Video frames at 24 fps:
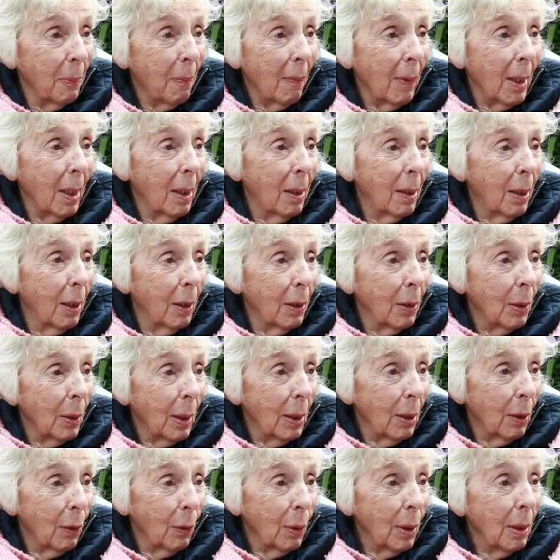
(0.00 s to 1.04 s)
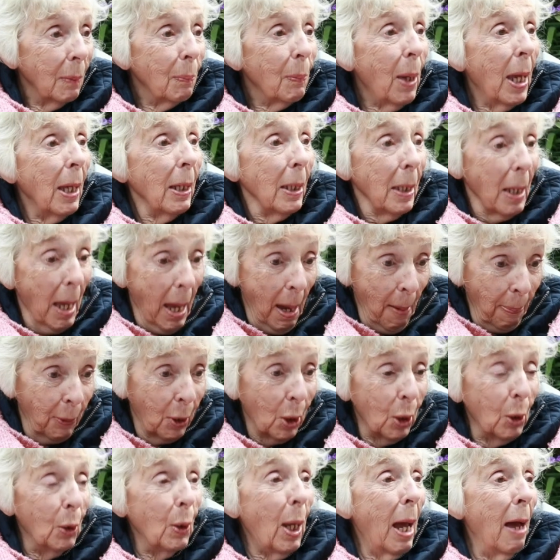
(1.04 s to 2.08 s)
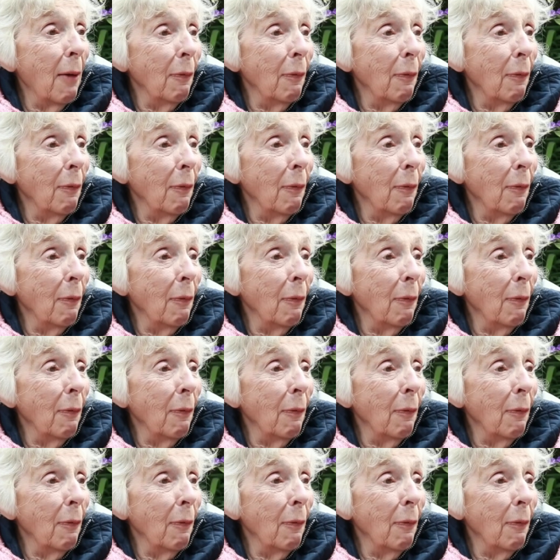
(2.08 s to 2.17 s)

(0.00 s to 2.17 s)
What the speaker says: Because there were so many women having babies.